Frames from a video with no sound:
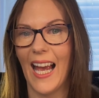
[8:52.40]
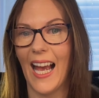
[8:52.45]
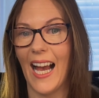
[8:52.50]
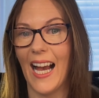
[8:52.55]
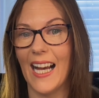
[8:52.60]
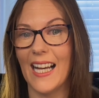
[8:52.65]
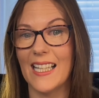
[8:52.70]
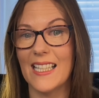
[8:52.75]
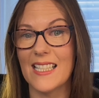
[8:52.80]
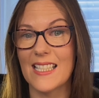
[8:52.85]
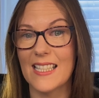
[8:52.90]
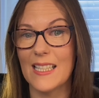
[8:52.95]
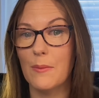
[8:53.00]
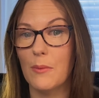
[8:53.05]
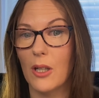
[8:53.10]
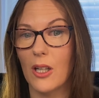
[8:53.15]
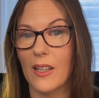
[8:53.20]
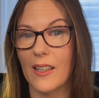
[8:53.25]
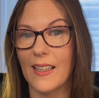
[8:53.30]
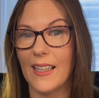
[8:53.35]
And
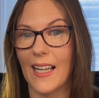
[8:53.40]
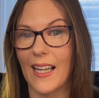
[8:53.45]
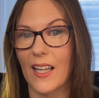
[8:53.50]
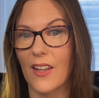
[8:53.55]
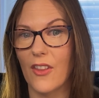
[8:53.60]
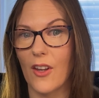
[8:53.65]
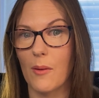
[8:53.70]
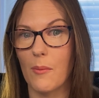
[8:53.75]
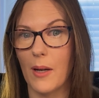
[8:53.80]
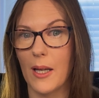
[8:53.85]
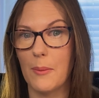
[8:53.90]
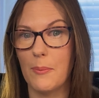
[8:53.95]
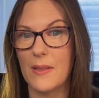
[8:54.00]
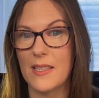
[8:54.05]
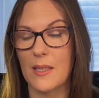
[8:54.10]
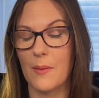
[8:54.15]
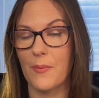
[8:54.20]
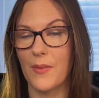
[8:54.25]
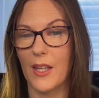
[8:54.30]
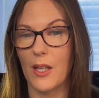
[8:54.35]
similarly, like there might be
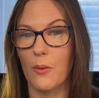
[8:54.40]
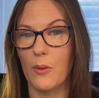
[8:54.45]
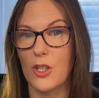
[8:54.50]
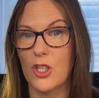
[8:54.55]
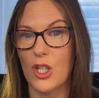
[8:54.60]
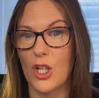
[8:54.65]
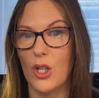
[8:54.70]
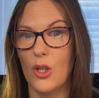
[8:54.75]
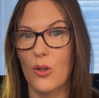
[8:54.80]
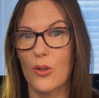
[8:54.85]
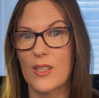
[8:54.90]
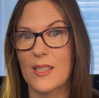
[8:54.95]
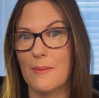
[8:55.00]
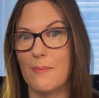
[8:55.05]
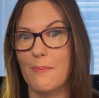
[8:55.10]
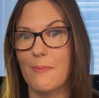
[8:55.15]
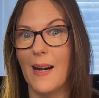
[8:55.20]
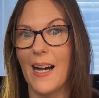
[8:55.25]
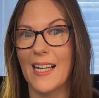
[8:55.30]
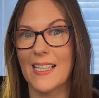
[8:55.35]
something which looks
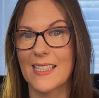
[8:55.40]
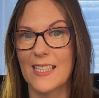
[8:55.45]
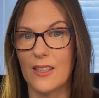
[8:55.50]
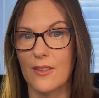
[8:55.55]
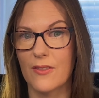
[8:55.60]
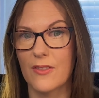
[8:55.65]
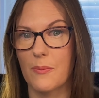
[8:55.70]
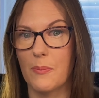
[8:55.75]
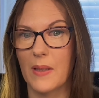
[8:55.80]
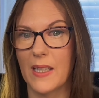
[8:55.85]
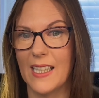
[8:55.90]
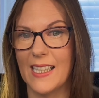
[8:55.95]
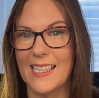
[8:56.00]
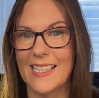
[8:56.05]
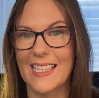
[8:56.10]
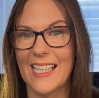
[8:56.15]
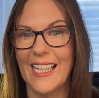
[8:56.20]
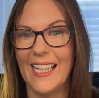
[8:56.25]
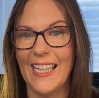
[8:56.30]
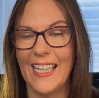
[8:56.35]
massive because
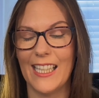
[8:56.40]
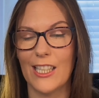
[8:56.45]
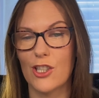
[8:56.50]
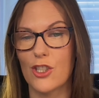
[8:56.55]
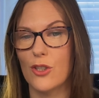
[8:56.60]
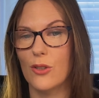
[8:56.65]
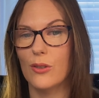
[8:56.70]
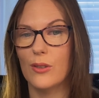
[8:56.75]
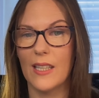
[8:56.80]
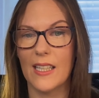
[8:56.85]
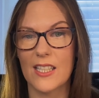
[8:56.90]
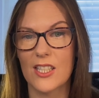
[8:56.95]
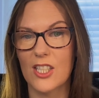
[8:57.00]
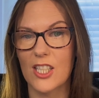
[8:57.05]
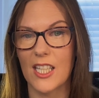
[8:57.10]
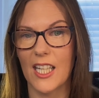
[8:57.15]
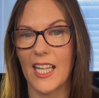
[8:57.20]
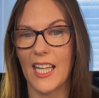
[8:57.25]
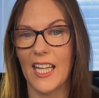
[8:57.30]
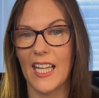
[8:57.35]
it's due
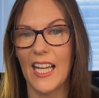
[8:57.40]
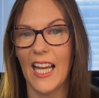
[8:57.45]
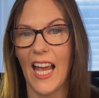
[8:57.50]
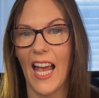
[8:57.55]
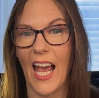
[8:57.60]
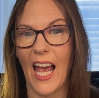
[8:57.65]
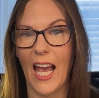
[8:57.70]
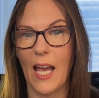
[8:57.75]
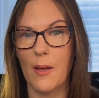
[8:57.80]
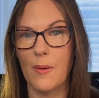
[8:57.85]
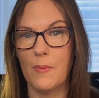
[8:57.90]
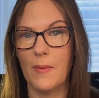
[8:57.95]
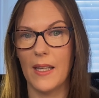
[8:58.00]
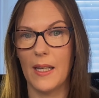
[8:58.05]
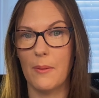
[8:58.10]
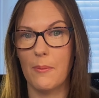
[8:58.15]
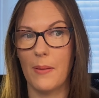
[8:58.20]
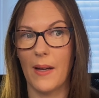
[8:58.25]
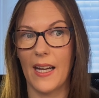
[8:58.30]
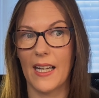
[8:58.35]
yesterday, it
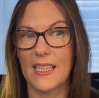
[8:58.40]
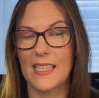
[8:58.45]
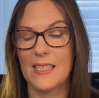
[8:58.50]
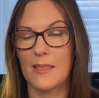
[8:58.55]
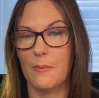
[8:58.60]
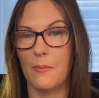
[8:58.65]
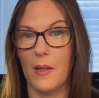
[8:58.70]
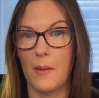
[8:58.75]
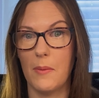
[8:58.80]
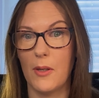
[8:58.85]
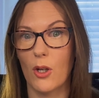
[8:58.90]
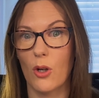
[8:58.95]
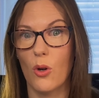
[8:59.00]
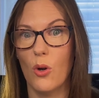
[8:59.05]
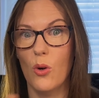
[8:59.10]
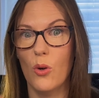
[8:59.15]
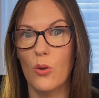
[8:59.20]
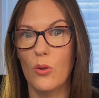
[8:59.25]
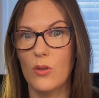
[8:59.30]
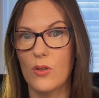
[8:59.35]
impacts maybe your
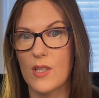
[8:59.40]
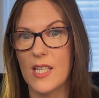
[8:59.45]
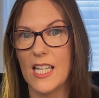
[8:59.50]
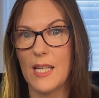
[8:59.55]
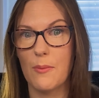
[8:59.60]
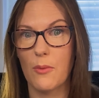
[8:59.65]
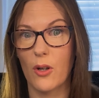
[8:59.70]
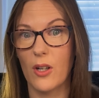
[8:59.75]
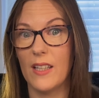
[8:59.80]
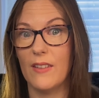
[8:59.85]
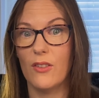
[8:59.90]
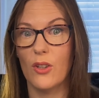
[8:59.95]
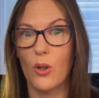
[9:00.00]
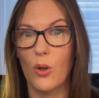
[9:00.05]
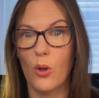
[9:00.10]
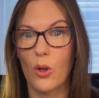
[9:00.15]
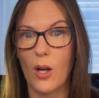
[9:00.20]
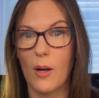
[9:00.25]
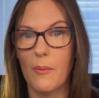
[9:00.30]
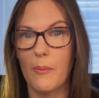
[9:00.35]
whole team or even the
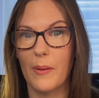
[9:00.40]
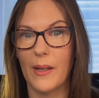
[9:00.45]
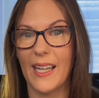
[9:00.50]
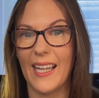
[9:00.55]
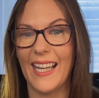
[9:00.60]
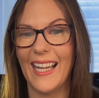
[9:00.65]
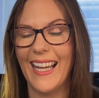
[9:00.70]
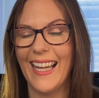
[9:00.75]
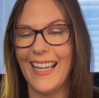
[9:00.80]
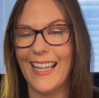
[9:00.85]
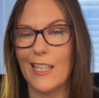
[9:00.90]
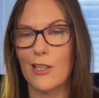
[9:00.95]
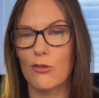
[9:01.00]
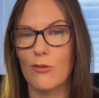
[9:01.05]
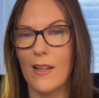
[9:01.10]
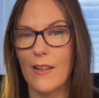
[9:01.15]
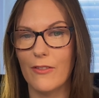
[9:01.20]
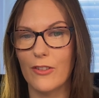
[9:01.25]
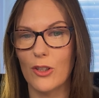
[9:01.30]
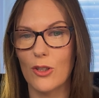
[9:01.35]
whole company, is
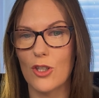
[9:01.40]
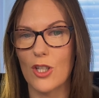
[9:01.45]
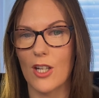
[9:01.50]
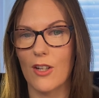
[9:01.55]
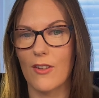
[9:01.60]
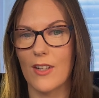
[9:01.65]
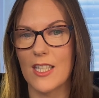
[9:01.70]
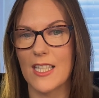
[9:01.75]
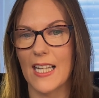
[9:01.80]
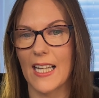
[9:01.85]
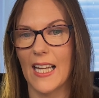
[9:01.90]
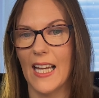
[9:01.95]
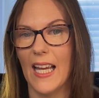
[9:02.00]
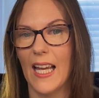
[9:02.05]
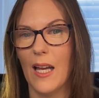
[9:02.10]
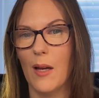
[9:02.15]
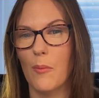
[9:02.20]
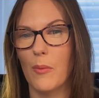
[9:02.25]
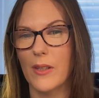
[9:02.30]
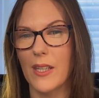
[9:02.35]
revenue generating,
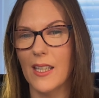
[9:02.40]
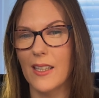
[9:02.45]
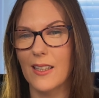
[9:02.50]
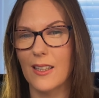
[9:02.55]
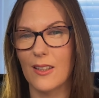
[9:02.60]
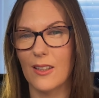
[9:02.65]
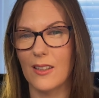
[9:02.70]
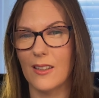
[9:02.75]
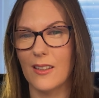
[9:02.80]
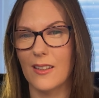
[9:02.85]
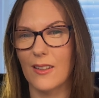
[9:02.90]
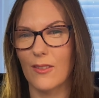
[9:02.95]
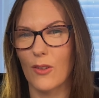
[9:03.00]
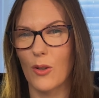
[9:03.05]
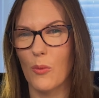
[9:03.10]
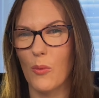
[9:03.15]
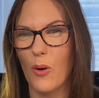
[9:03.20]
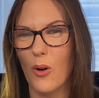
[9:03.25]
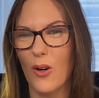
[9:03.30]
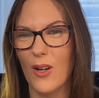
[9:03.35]
but then the
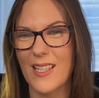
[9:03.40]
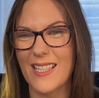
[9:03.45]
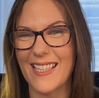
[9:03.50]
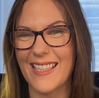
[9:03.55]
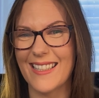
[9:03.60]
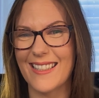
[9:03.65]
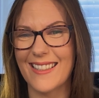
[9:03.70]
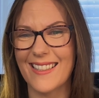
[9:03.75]
reward is